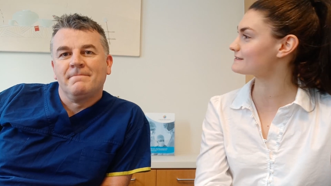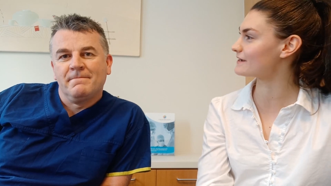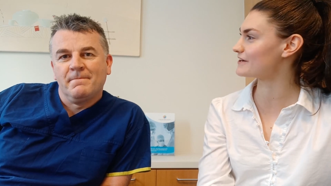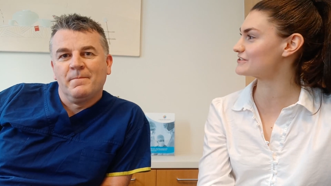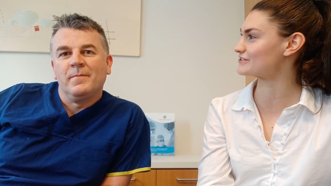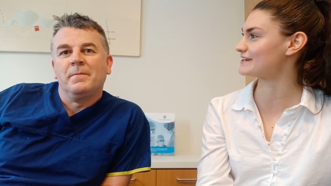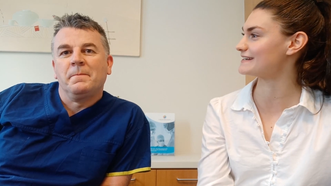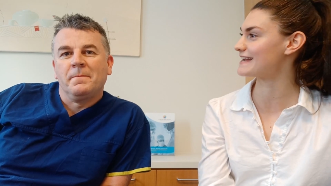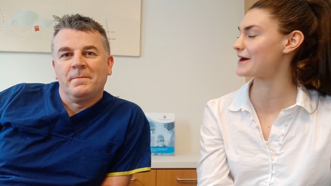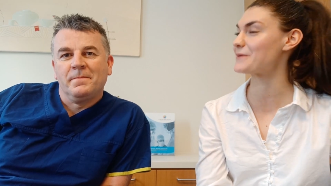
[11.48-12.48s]
Speaker 1: surgery.
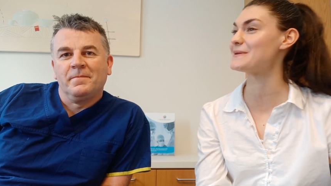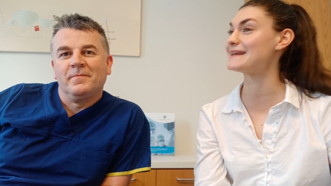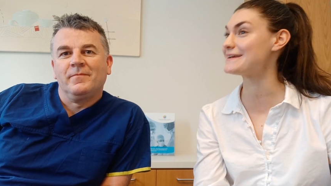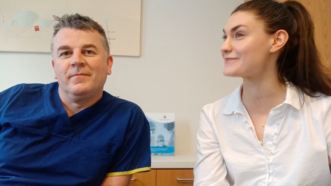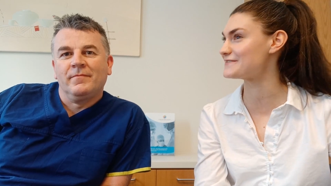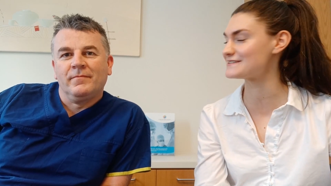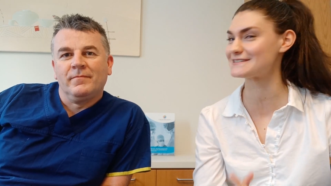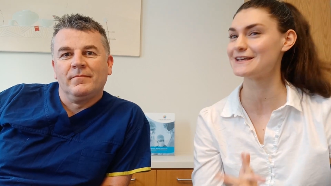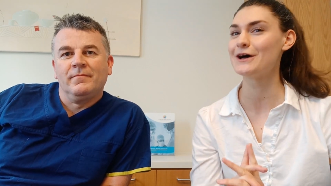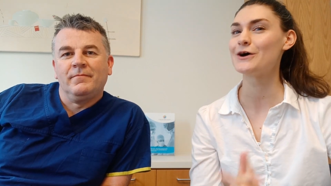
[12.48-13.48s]
Now, I believe that
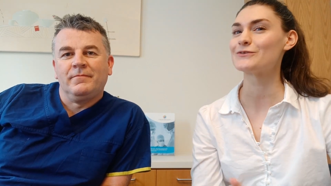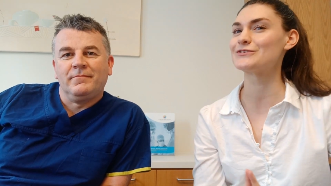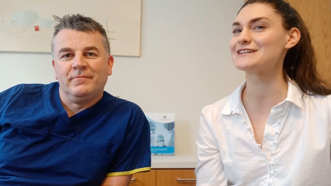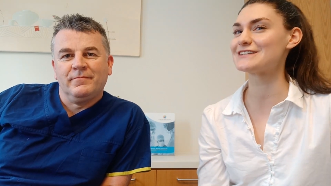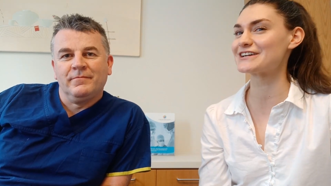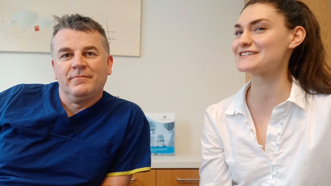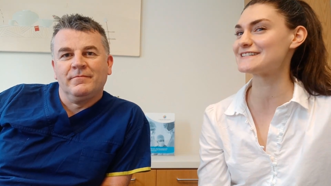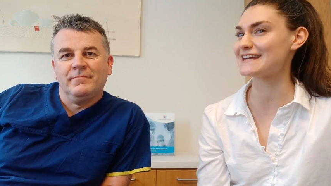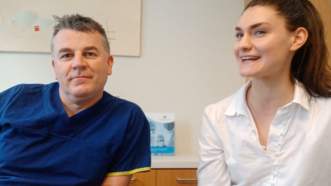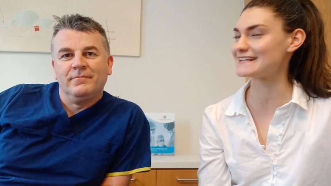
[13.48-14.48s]
this research,
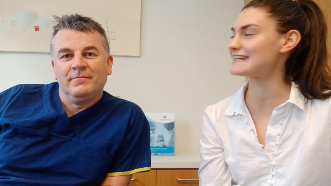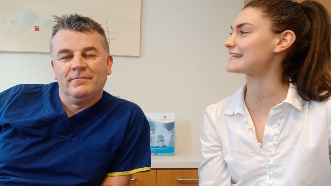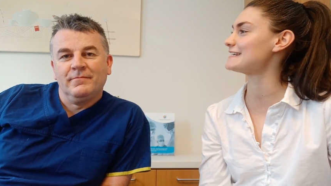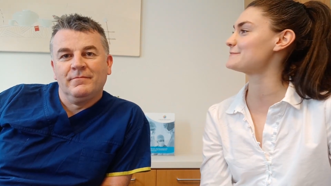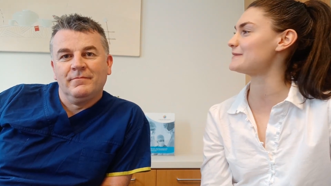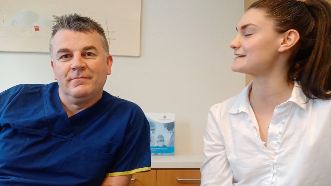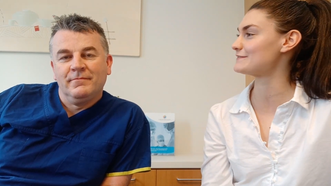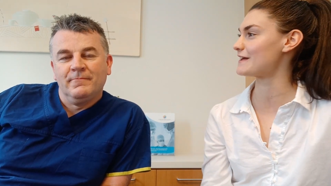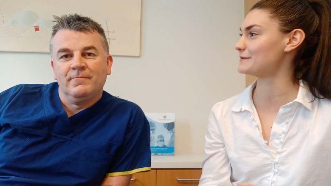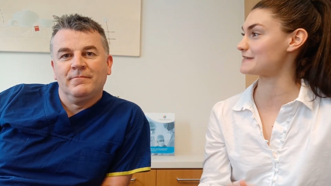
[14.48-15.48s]
this technique is being
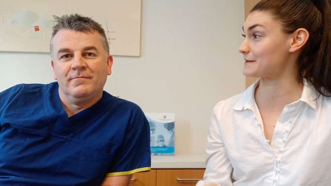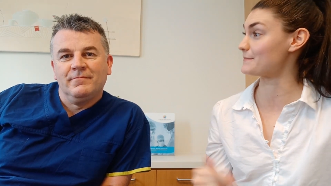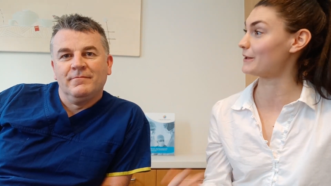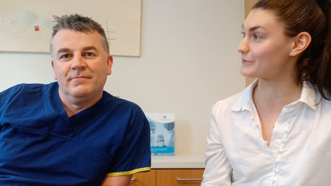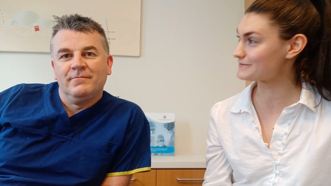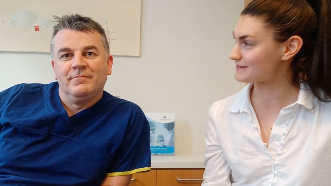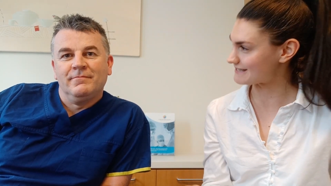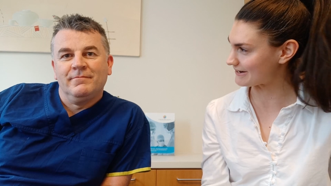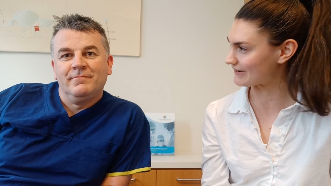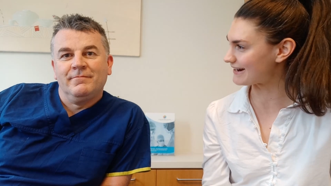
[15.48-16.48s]
developed in Melbourne, is
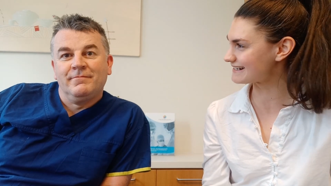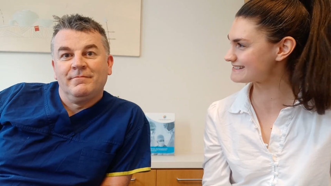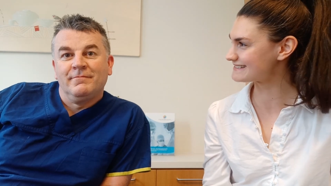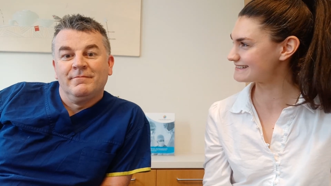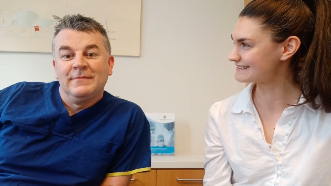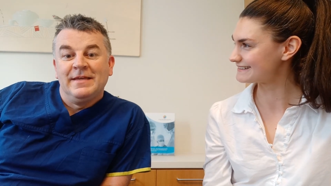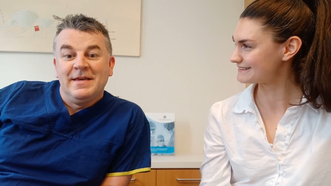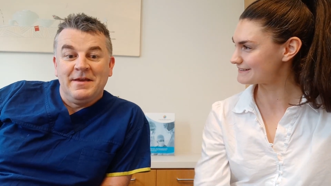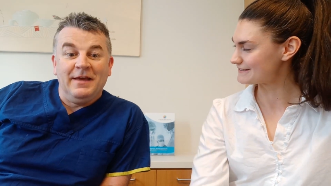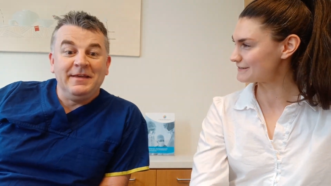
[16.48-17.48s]
that correct?
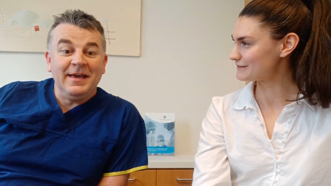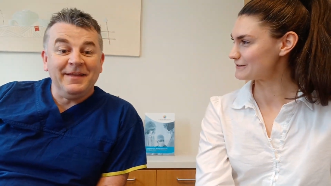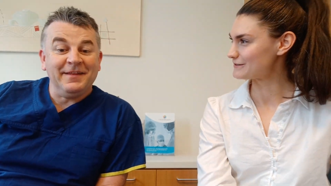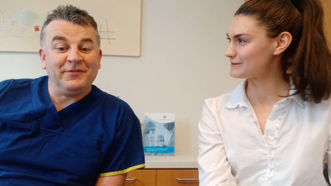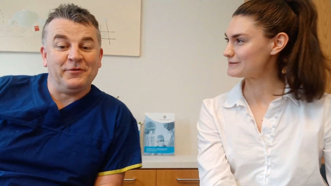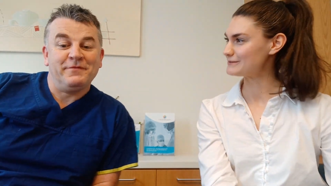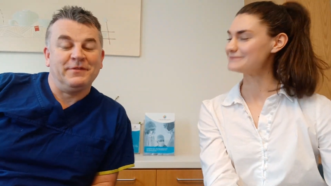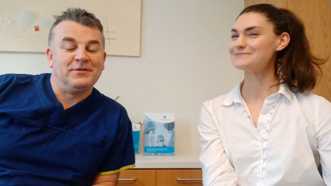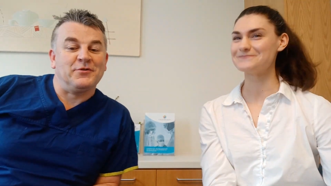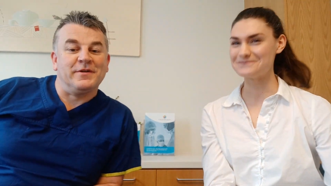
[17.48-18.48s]
Speaker 2: Yeah, that's right,
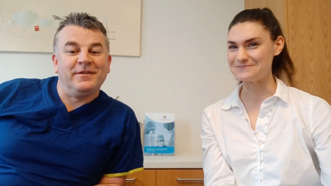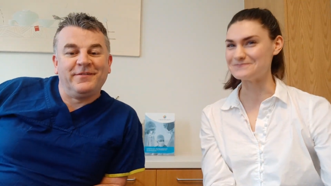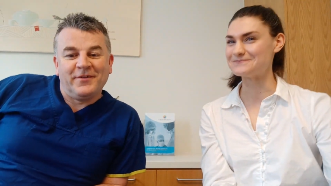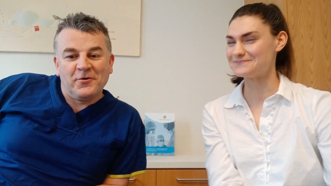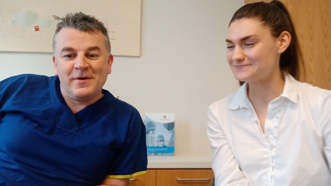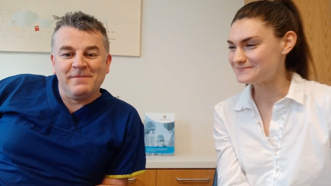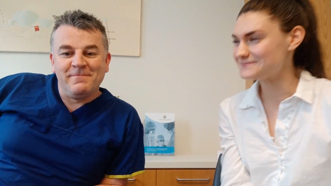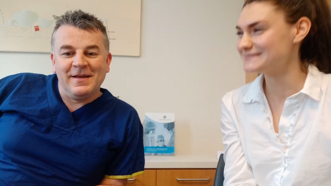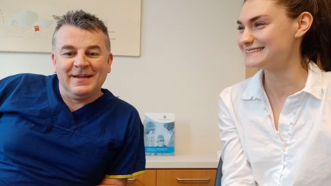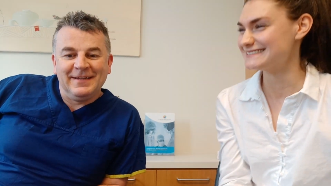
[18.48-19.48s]
Victoria. So
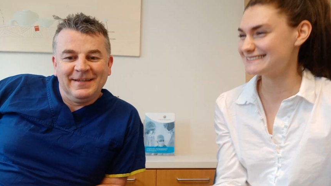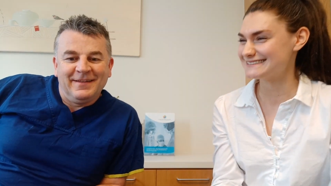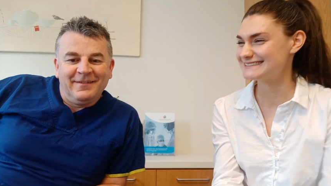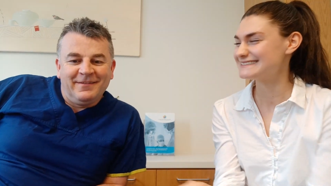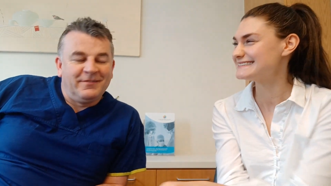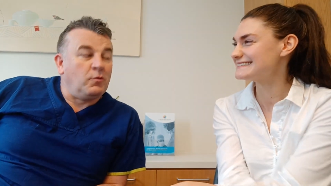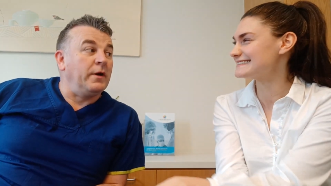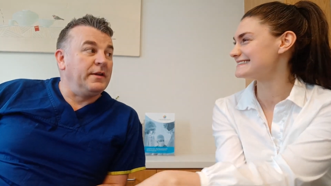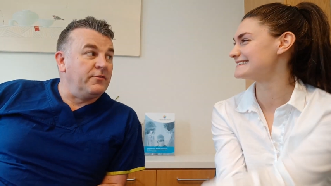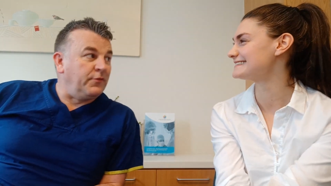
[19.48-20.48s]
um, uh, this is
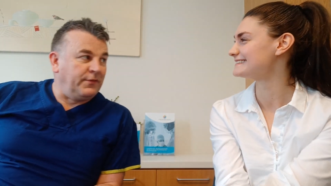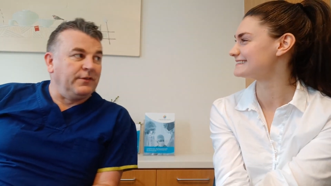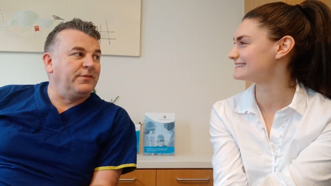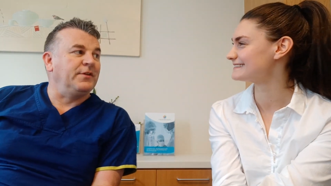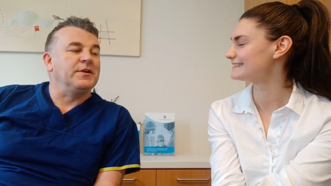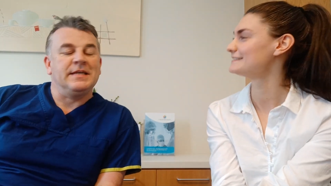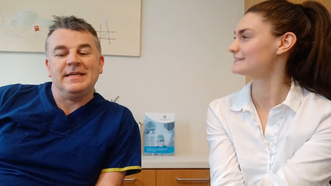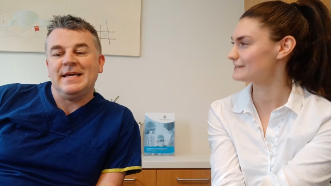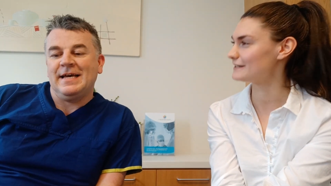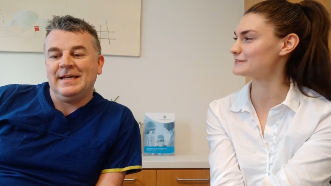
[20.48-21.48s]
quite interesting
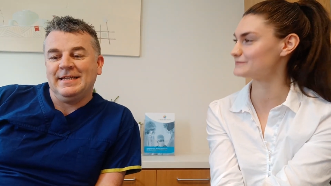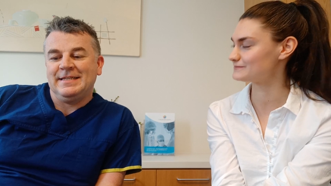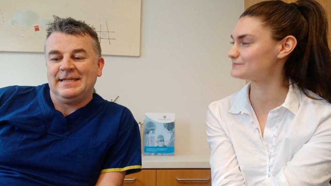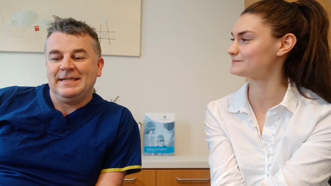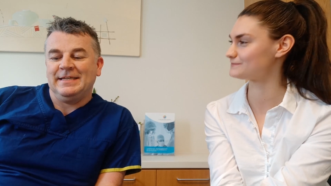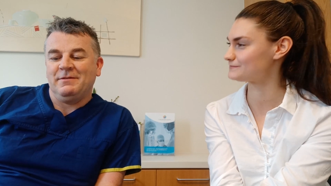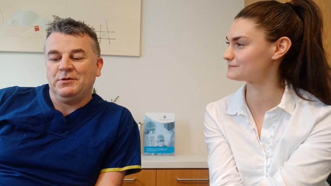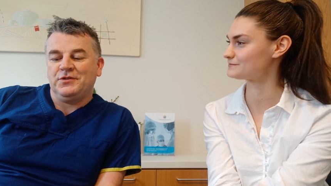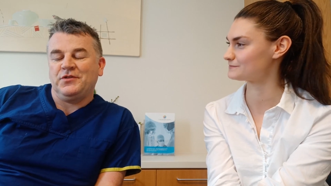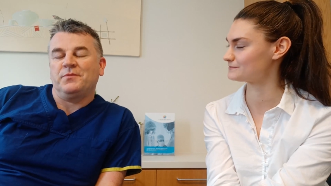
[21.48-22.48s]
study, and uh, which
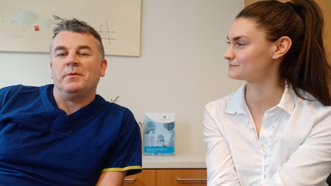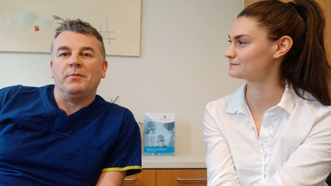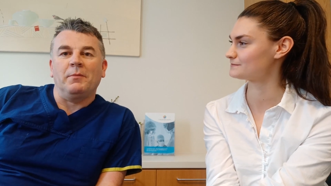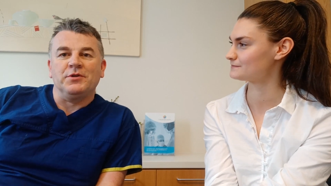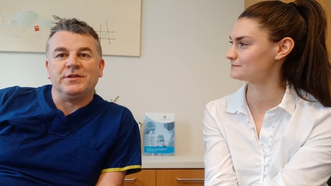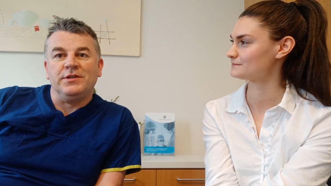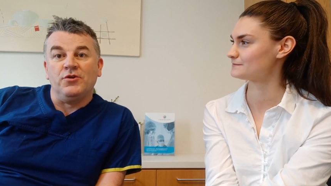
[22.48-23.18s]
has just been published in